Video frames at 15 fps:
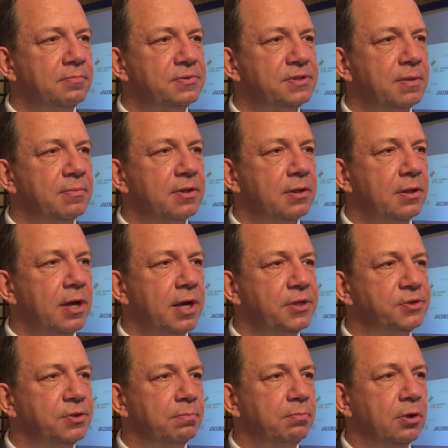some of the
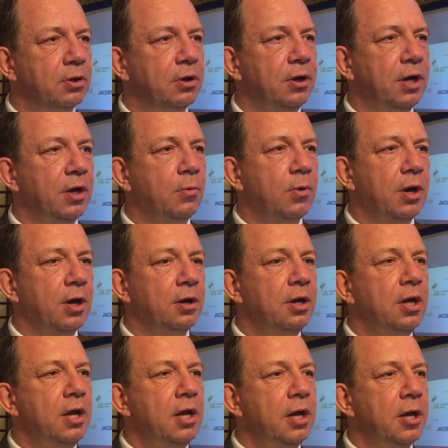lines are blurring where
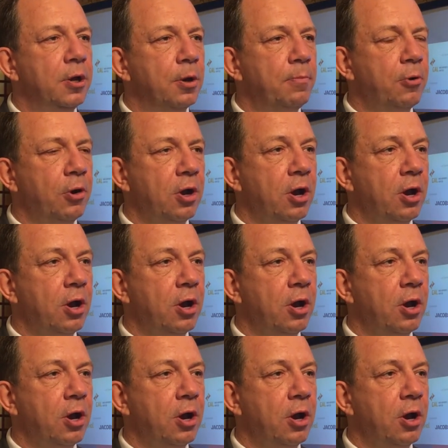an airport